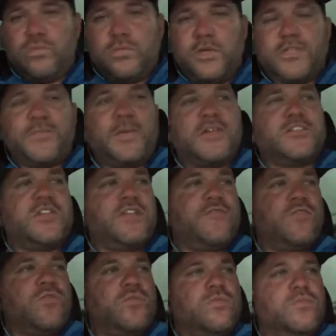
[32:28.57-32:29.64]
especially if
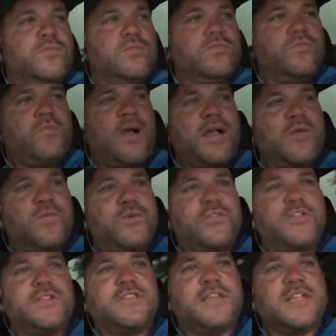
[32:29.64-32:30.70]
you're writing
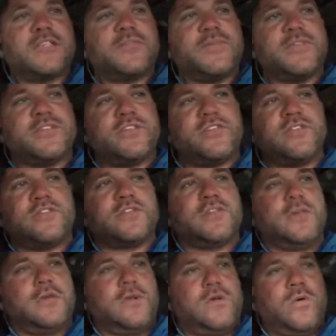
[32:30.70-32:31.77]
within text messages
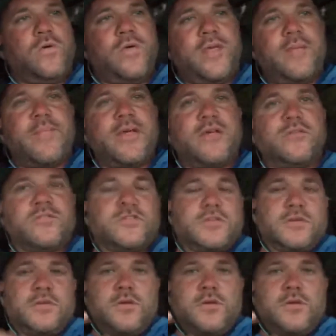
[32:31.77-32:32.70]
or emails,